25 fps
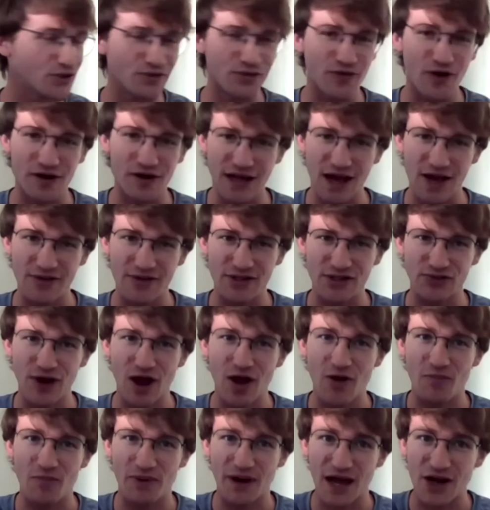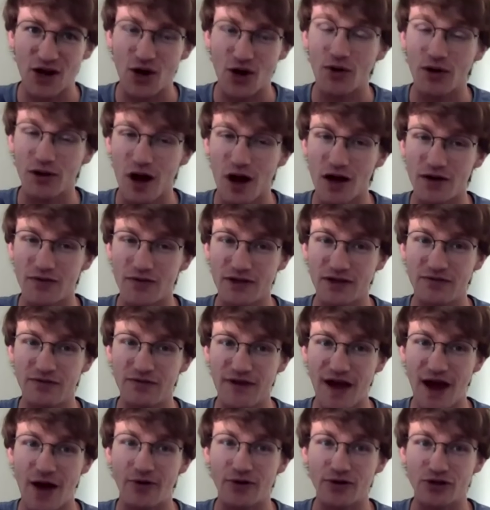far down this route, but I know a lot of the
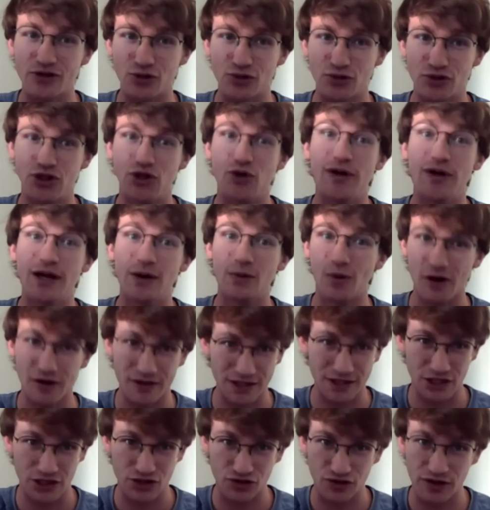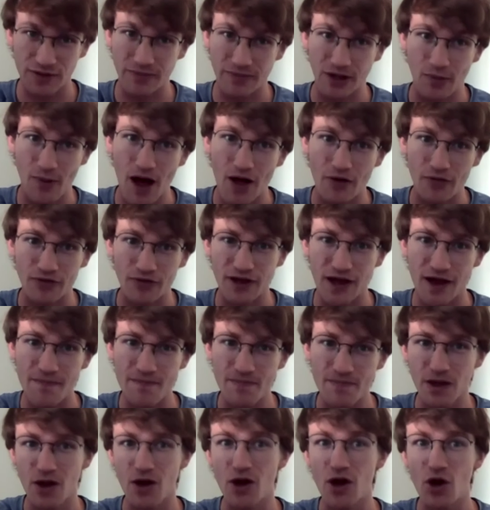founders who do and it works extremely well for them
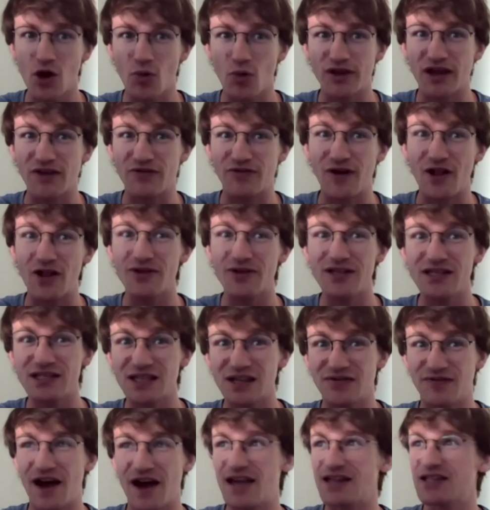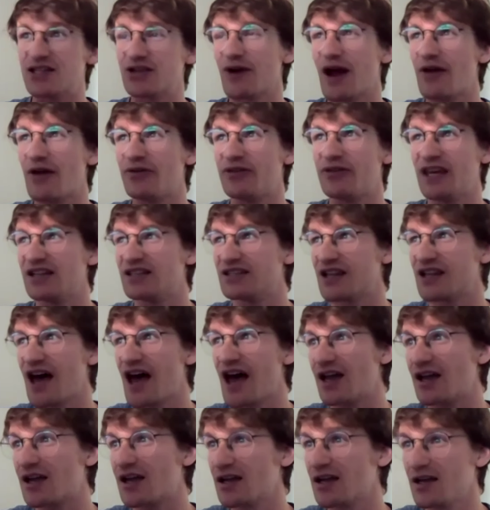where they follow this advice around things
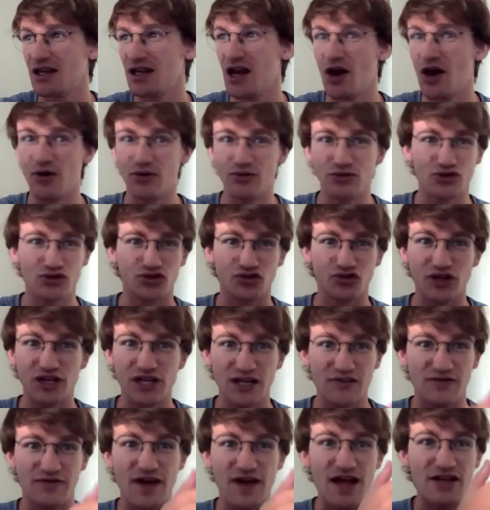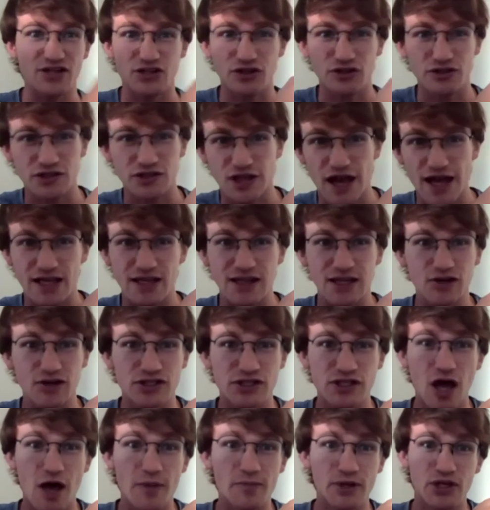like, you know, treat investors like they're
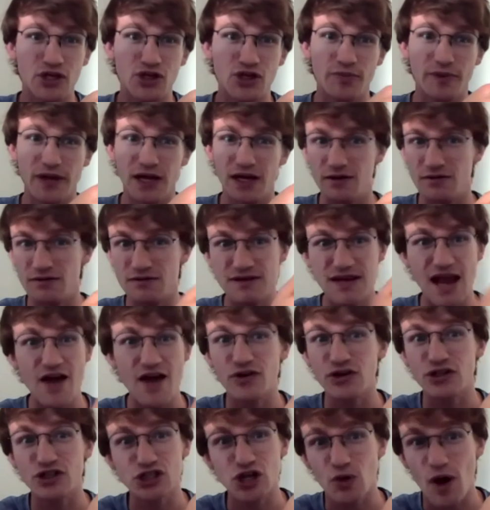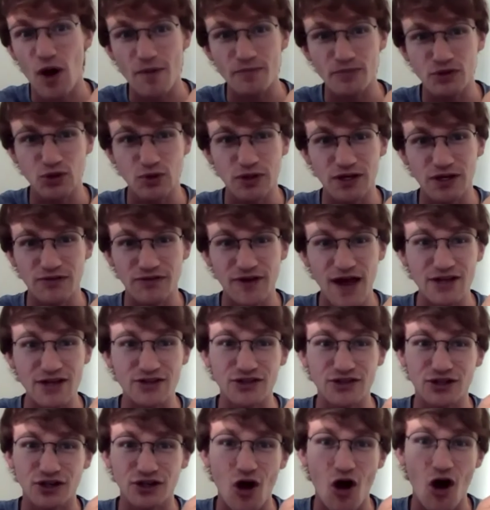subhuman, never show up to an
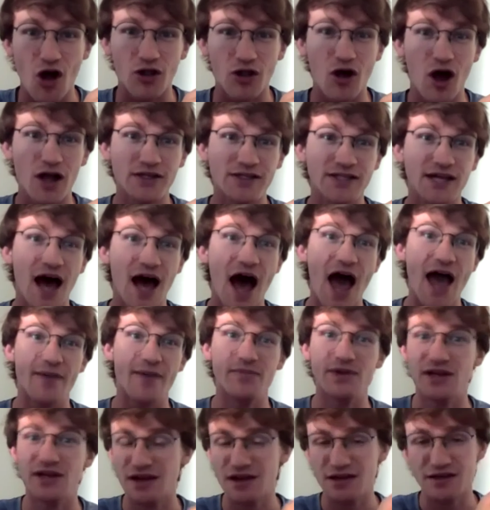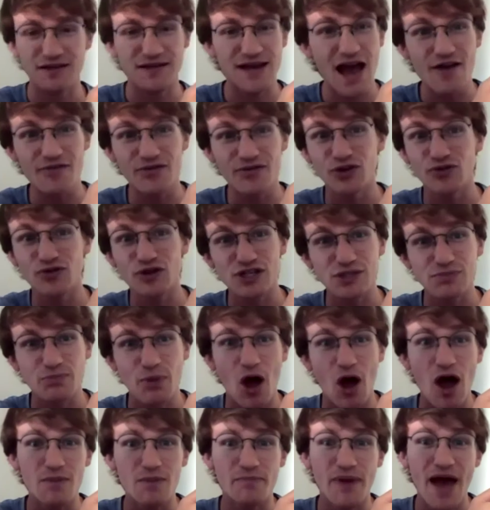investor call on time, never uh.
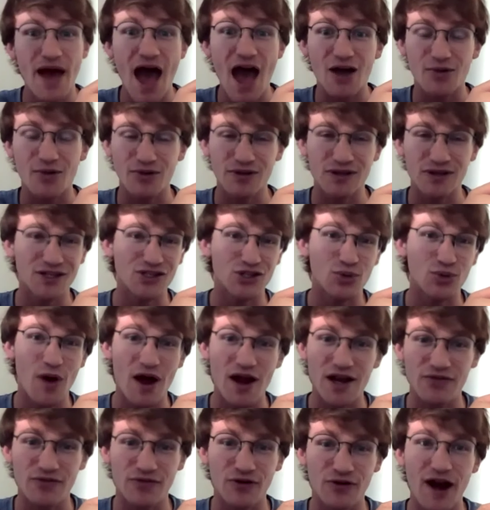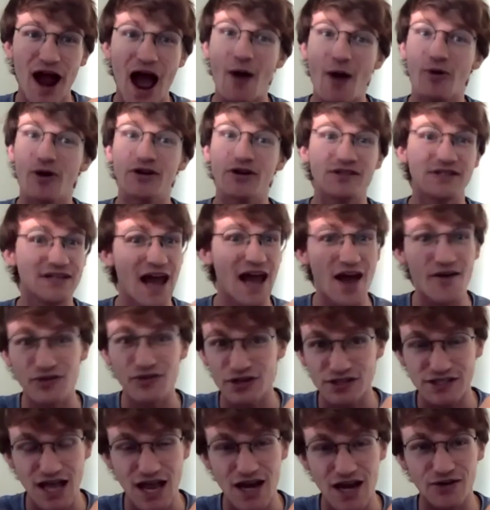respond back within 24 hours, never
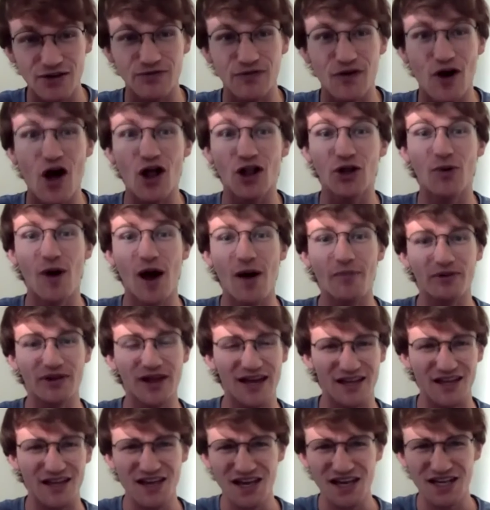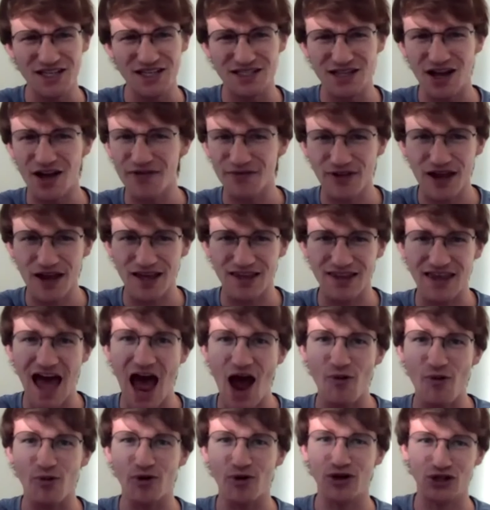send a follow up, like stuff like
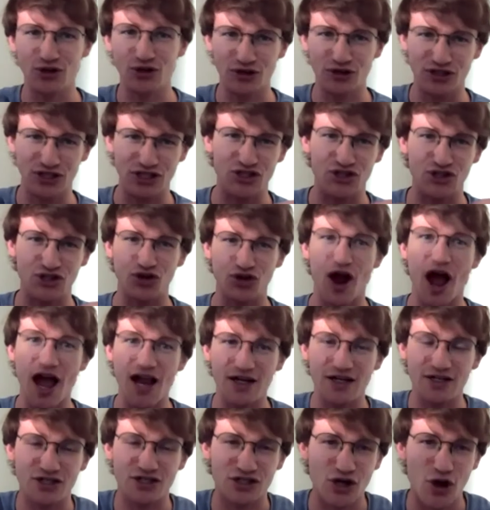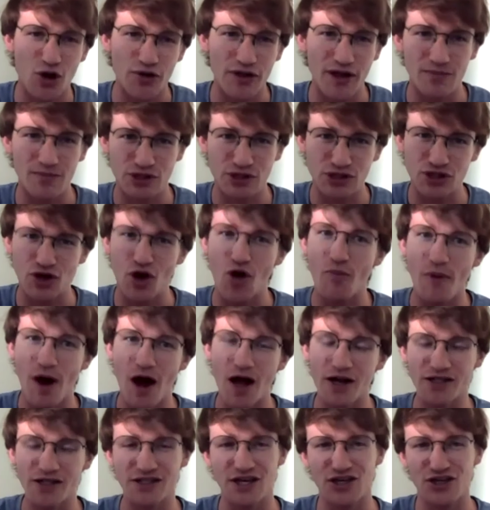that, where you're just trying to show them so
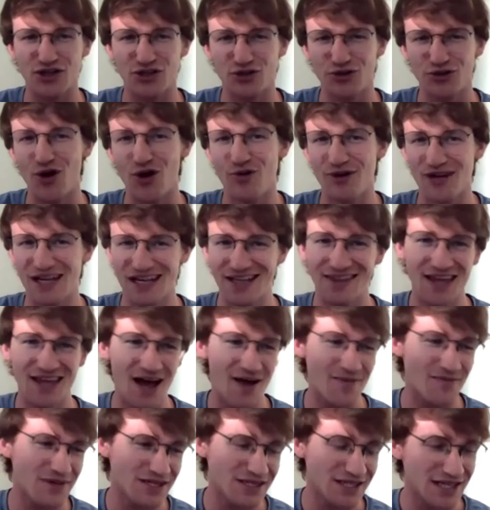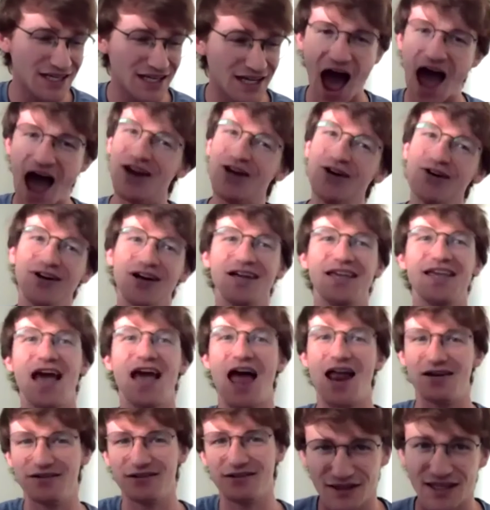much that you don't need them. I don't,
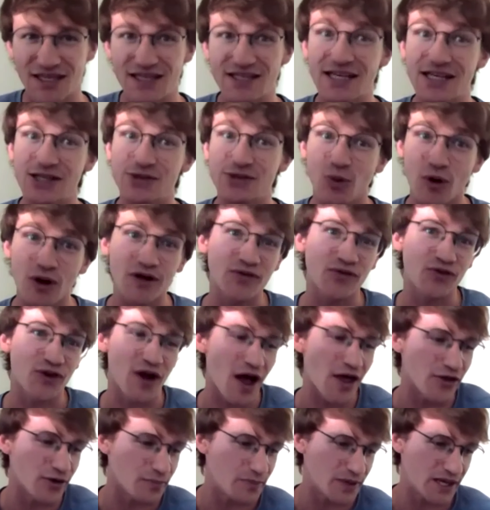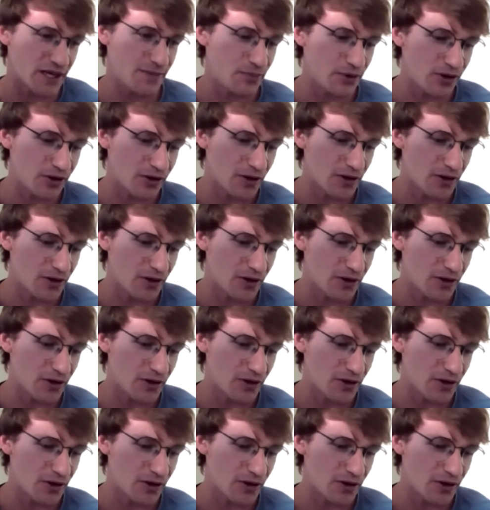again, this has worked for other people.